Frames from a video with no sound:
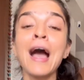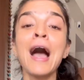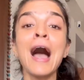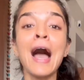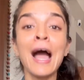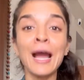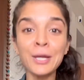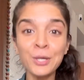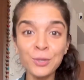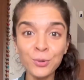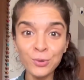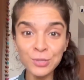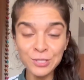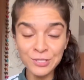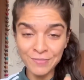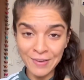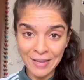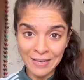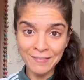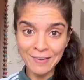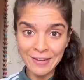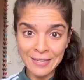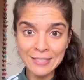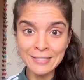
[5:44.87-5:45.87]
I know it's
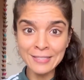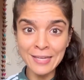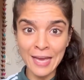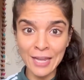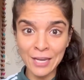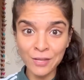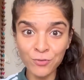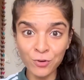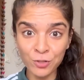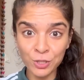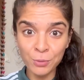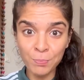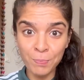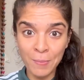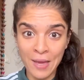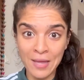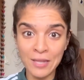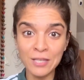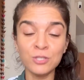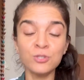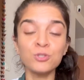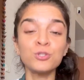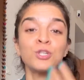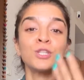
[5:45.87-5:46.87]
very, very scary for the
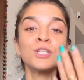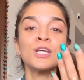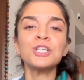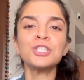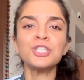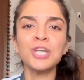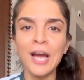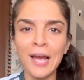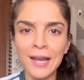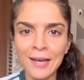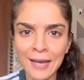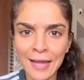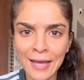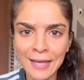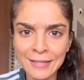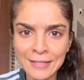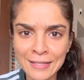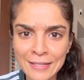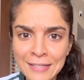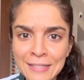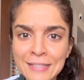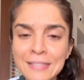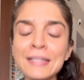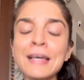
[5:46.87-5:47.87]
parents to see their child like
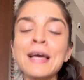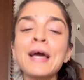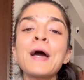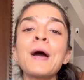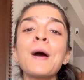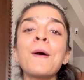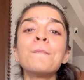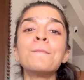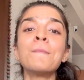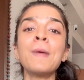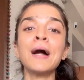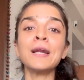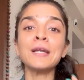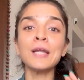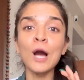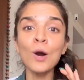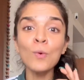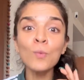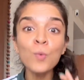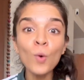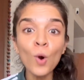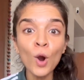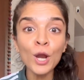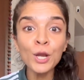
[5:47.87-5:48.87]
this, but
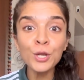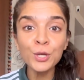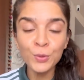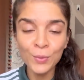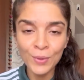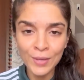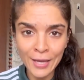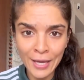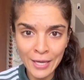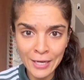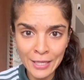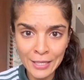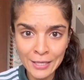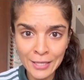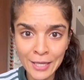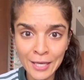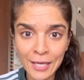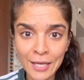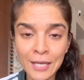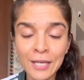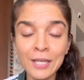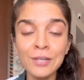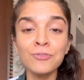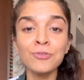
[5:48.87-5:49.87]
avoid doing
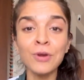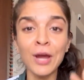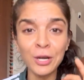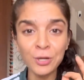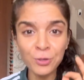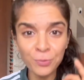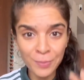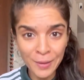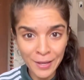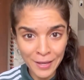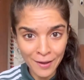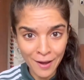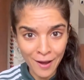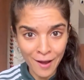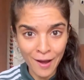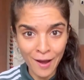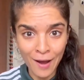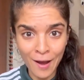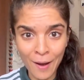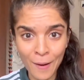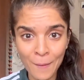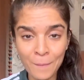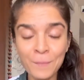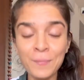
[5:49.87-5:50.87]
anything. Try to be
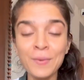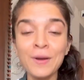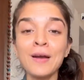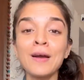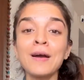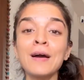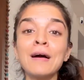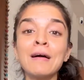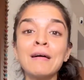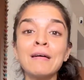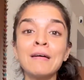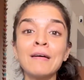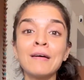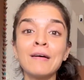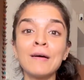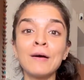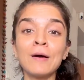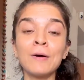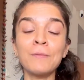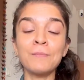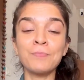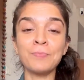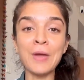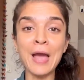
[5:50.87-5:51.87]
calm,
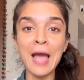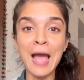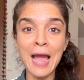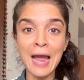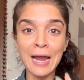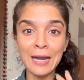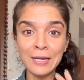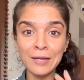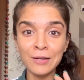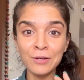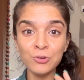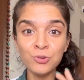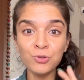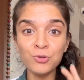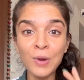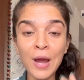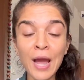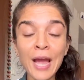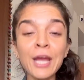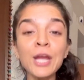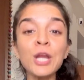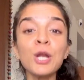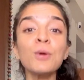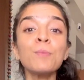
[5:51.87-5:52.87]
and
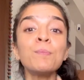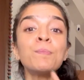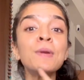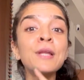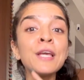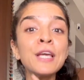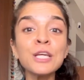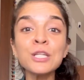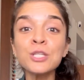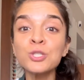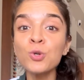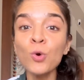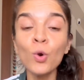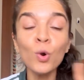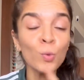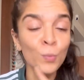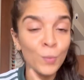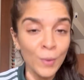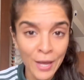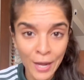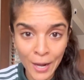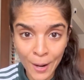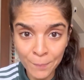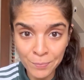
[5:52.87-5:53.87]
please don't
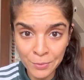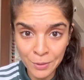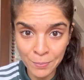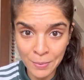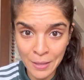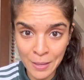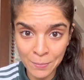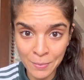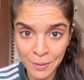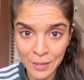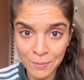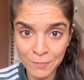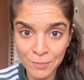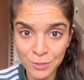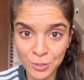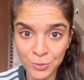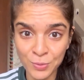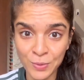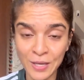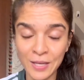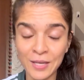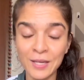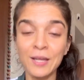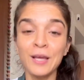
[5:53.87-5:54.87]
wake up the baby in
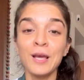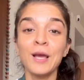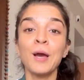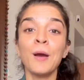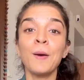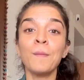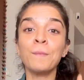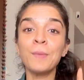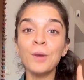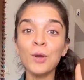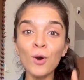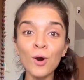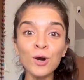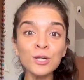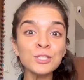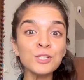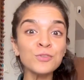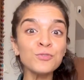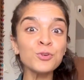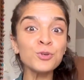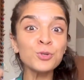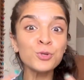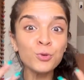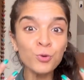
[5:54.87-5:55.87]
between. Because
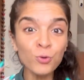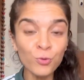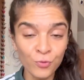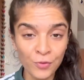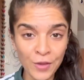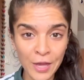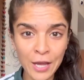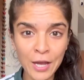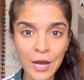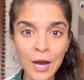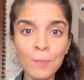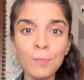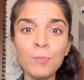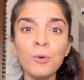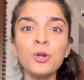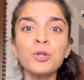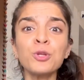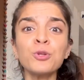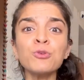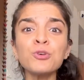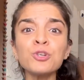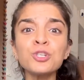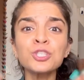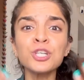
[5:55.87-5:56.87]
if you do wake up
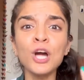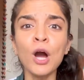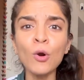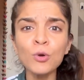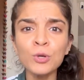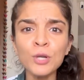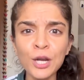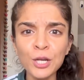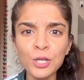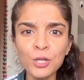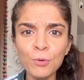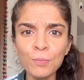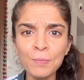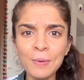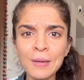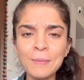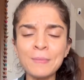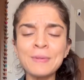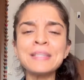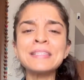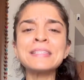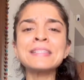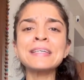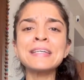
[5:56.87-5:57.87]
or shout at your
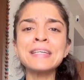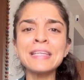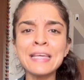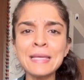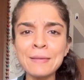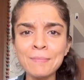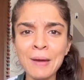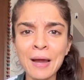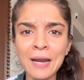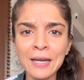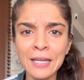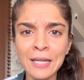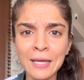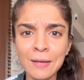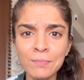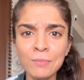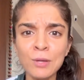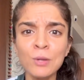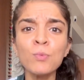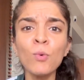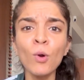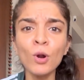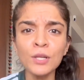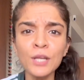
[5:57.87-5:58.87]
baby, scream at him
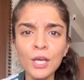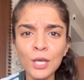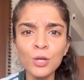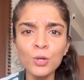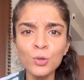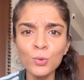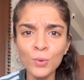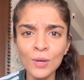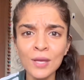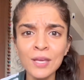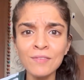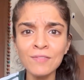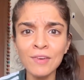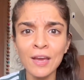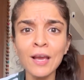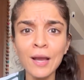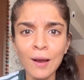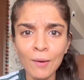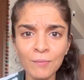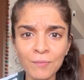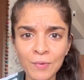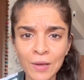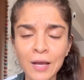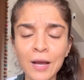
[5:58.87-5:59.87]
that what are you doing, wake up,